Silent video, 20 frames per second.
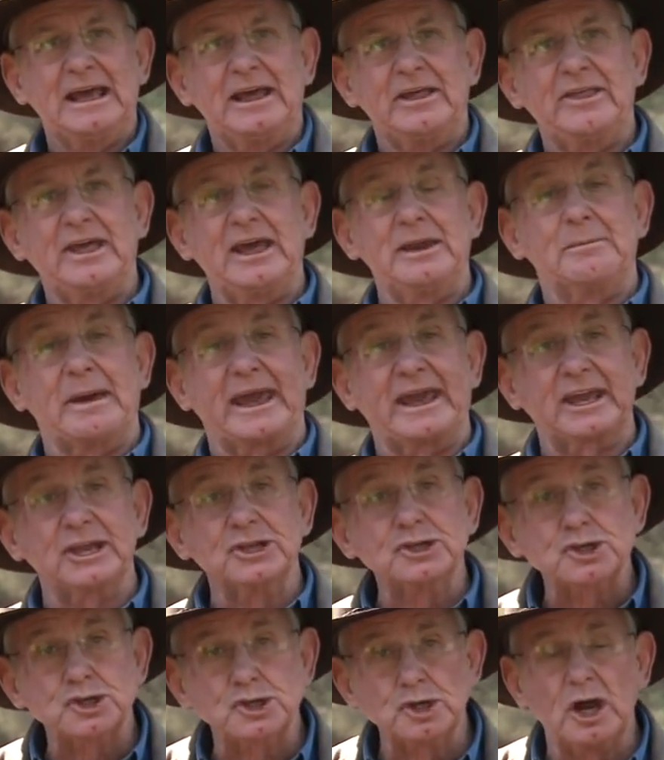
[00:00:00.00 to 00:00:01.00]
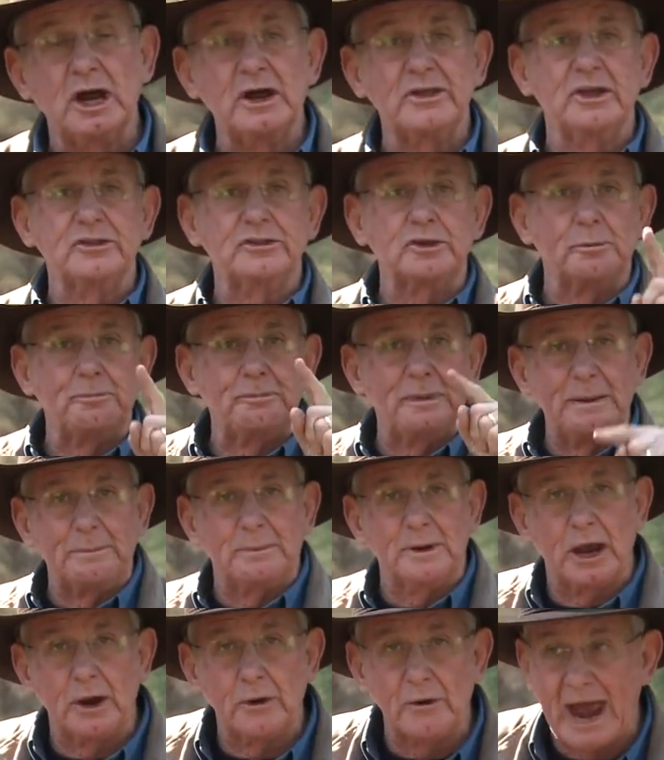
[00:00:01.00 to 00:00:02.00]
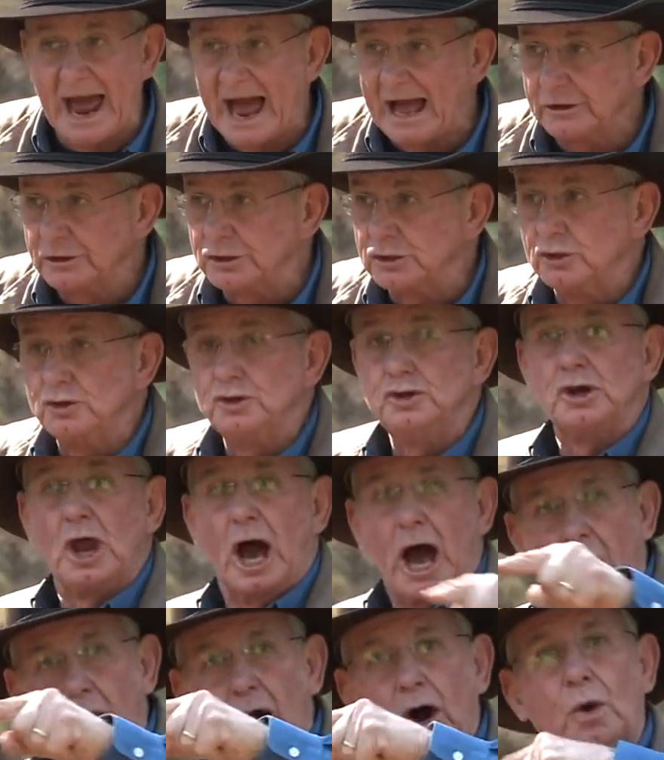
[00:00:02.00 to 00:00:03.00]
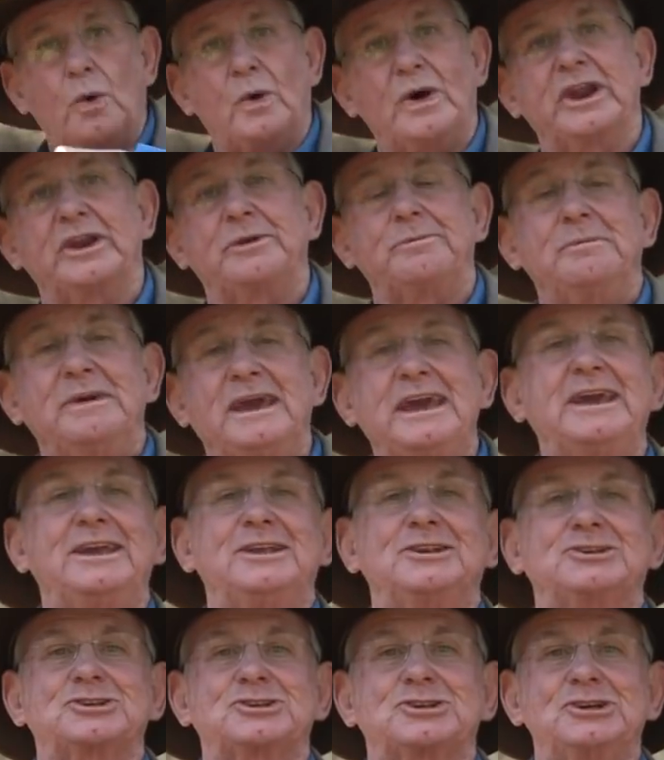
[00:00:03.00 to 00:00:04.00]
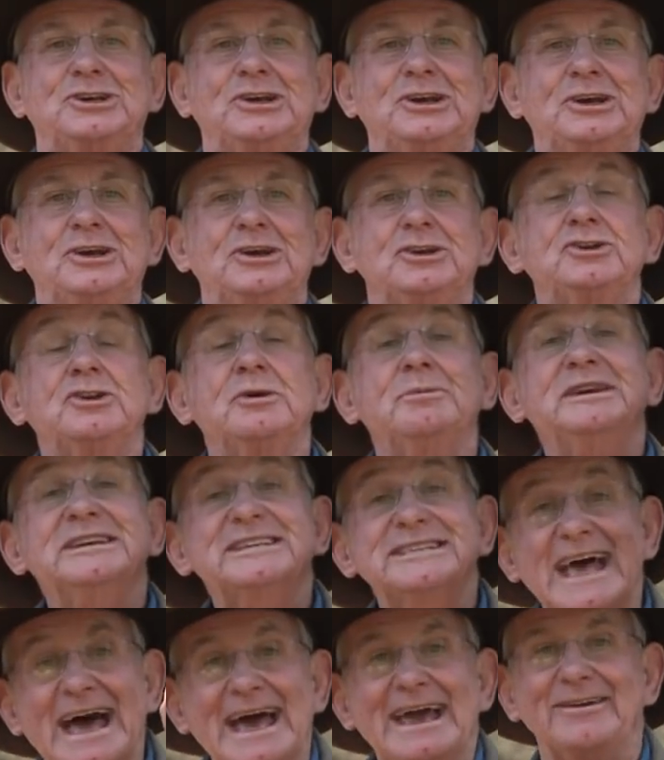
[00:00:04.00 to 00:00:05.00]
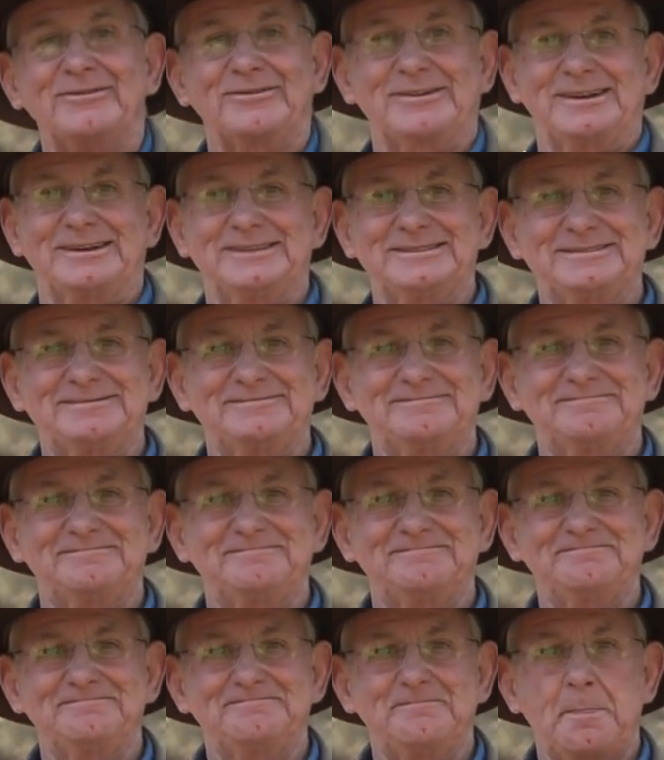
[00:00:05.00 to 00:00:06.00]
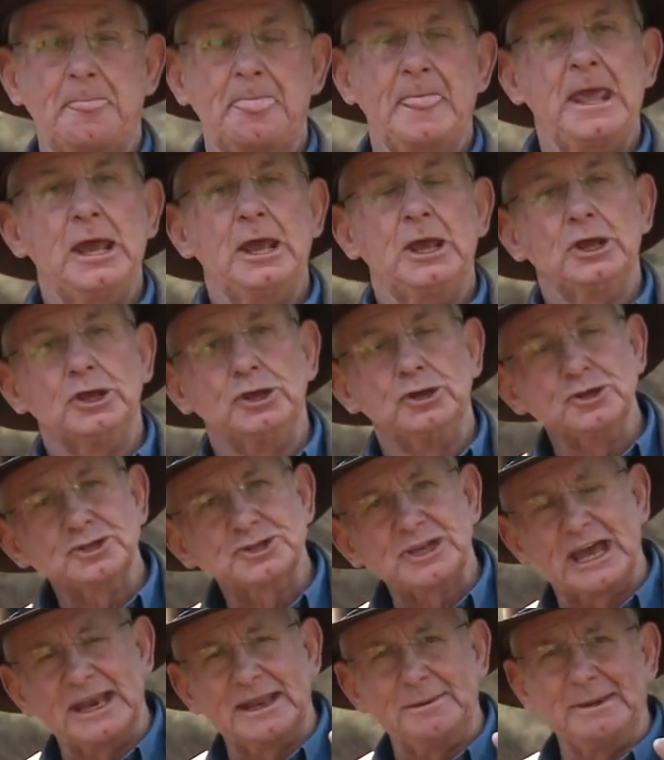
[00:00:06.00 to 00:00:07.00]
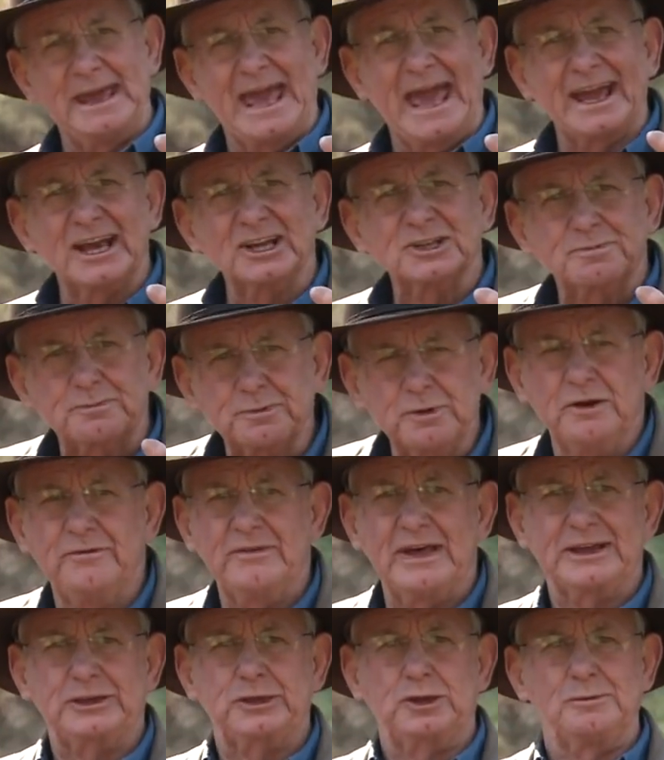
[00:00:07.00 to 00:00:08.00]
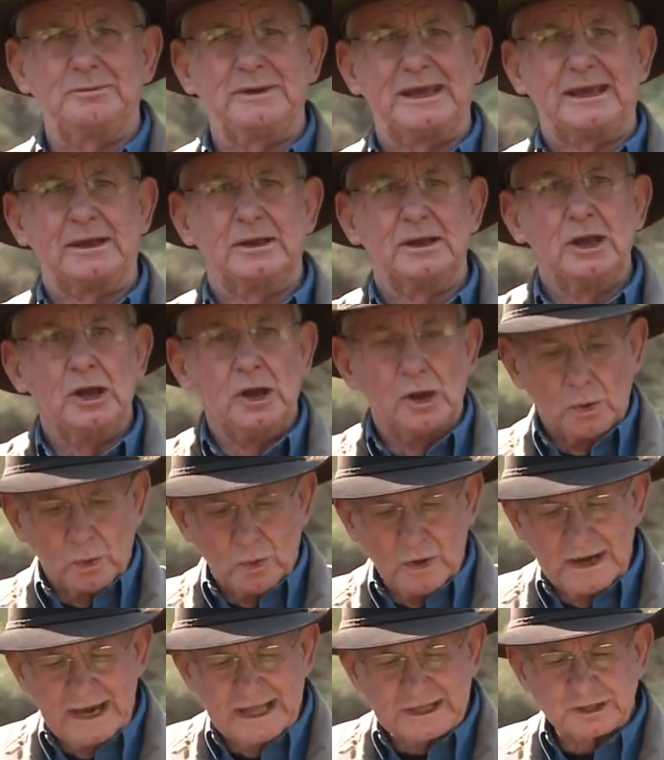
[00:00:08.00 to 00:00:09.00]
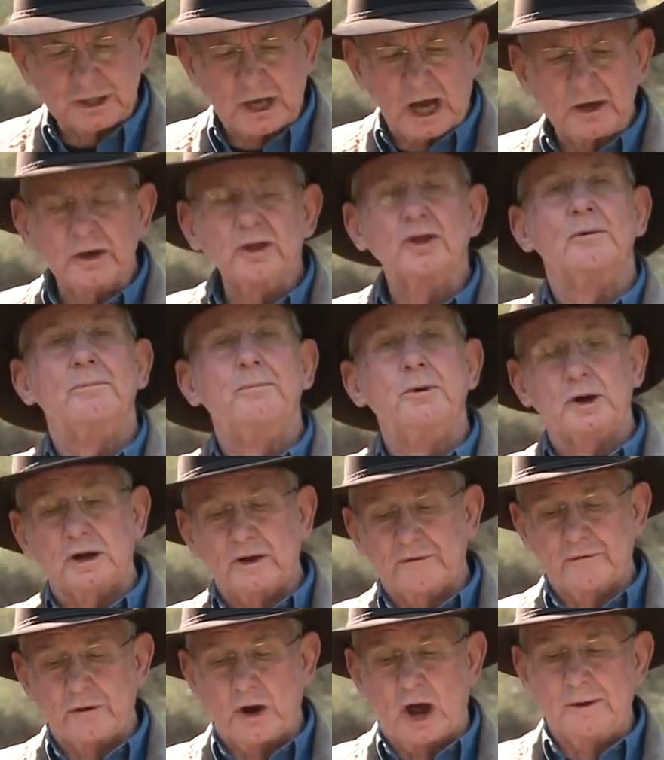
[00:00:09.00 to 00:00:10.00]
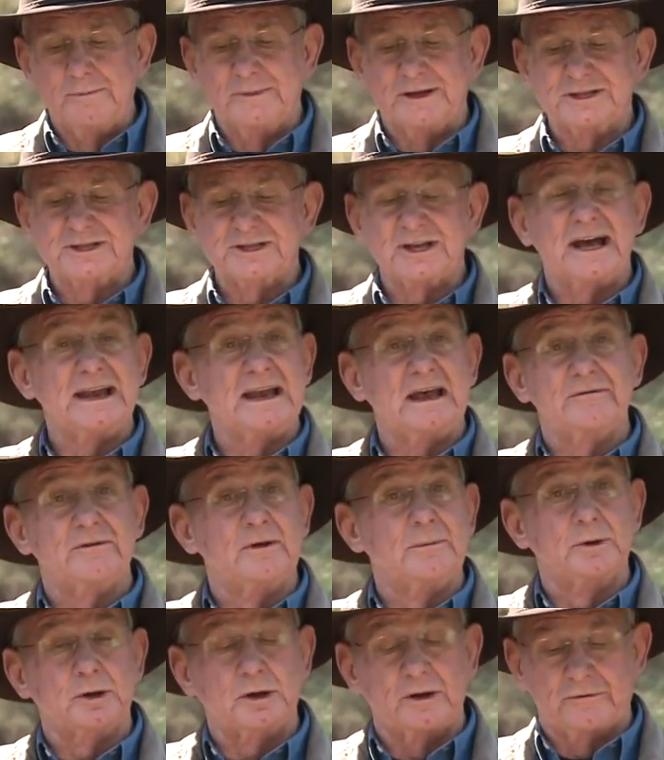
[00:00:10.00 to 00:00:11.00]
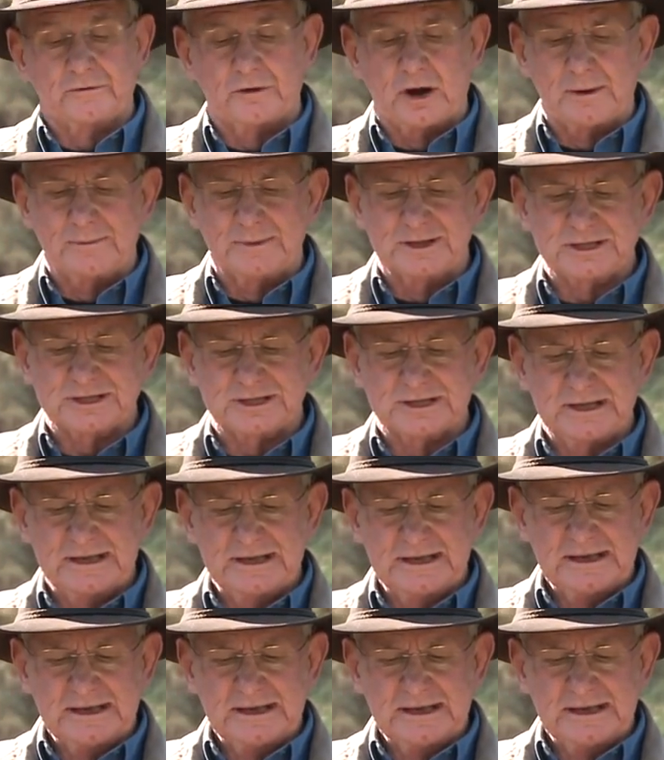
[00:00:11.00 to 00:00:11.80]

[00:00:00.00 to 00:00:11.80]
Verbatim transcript: than making sure that the people around you know what it means to be saved. You say to me, Angus, prove that to me. Well, let's go to the book of Romans. I love the book of Romans.